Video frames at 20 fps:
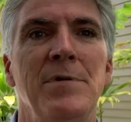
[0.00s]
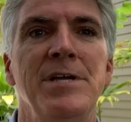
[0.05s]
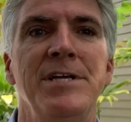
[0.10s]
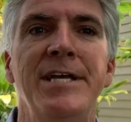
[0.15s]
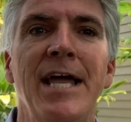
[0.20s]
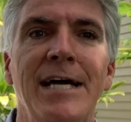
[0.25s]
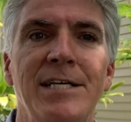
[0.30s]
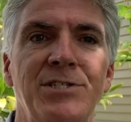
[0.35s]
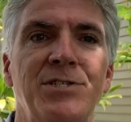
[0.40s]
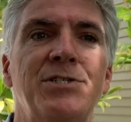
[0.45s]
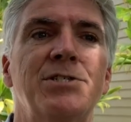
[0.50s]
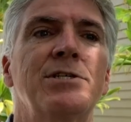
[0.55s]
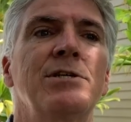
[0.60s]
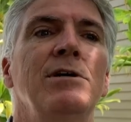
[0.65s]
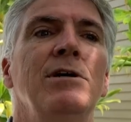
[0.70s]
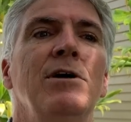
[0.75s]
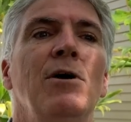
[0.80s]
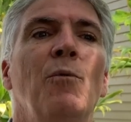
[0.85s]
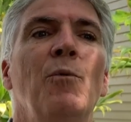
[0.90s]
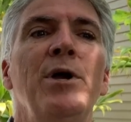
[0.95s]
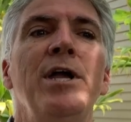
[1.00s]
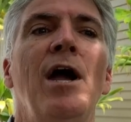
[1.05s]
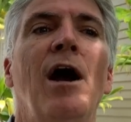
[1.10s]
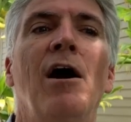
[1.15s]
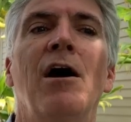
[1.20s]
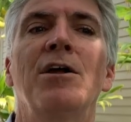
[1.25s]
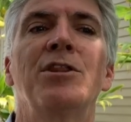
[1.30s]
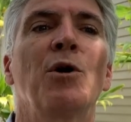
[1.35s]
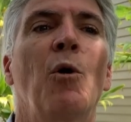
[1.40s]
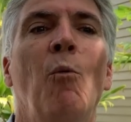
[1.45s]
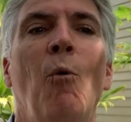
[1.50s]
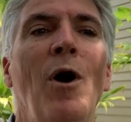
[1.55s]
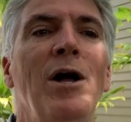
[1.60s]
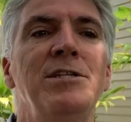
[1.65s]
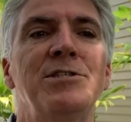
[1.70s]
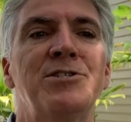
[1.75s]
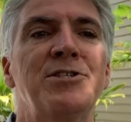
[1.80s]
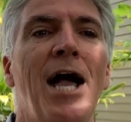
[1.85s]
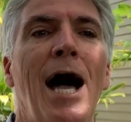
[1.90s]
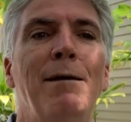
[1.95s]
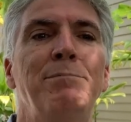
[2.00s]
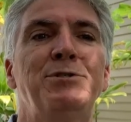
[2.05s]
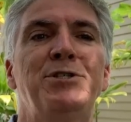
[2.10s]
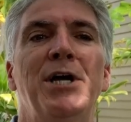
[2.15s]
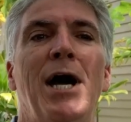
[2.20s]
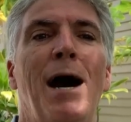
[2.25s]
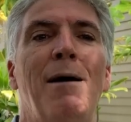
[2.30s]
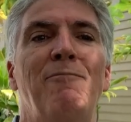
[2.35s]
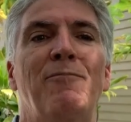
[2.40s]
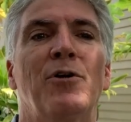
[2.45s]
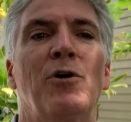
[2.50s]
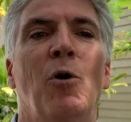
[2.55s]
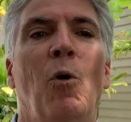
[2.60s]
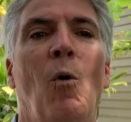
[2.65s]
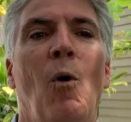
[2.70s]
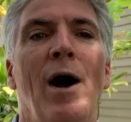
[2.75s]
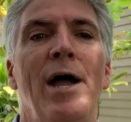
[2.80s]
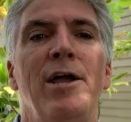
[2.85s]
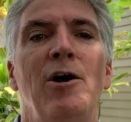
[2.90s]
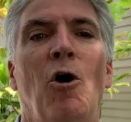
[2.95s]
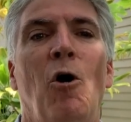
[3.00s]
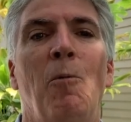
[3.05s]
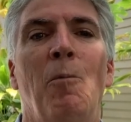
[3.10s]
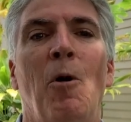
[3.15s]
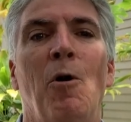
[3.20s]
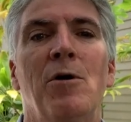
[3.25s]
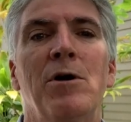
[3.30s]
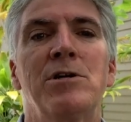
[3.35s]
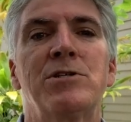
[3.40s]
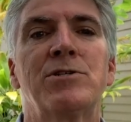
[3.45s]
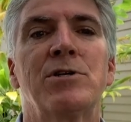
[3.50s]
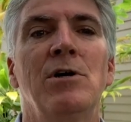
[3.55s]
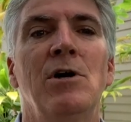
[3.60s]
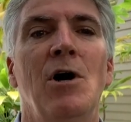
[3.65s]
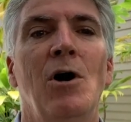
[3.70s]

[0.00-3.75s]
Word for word: Yes, we are the one-stop shop for Hawaii homeowners